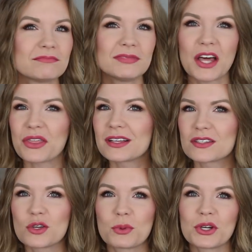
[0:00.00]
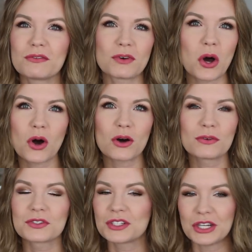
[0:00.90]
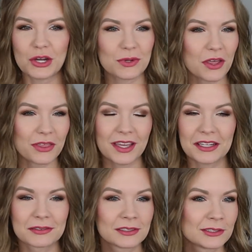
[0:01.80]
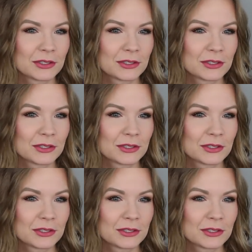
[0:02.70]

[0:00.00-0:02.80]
nothing super involved, you know, nothing